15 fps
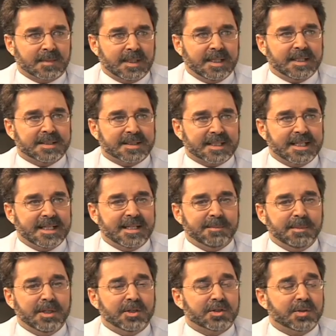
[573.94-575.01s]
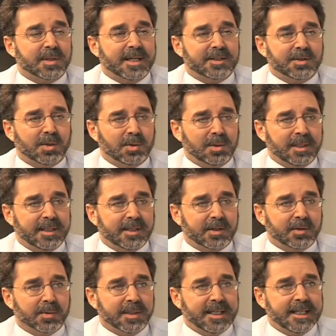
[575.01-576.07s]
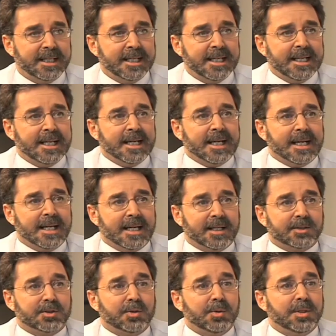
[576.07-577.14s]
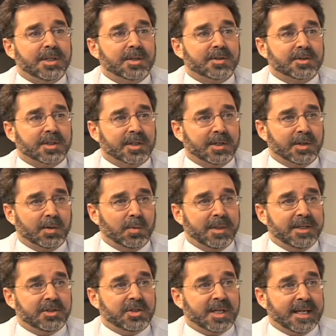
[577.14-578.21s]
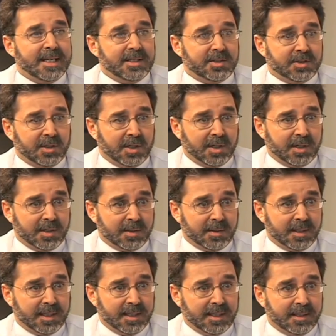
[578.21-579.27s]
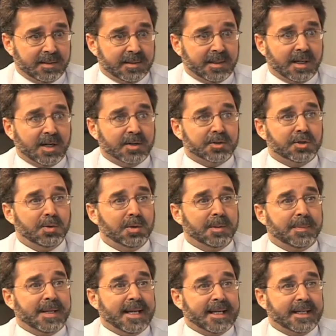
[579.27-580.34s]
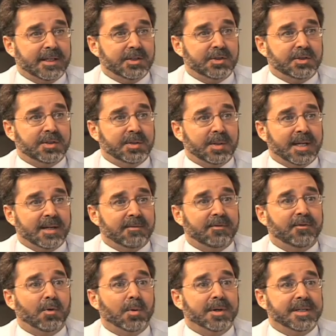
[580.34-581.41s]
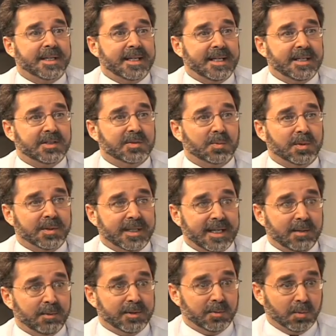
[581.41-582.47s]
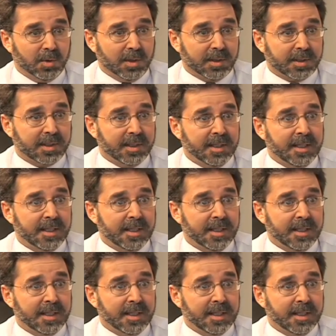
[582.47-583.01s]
Yes, and Minister, I totally agree. 2 years ago, we changed our tour package to have 4 days where they would work.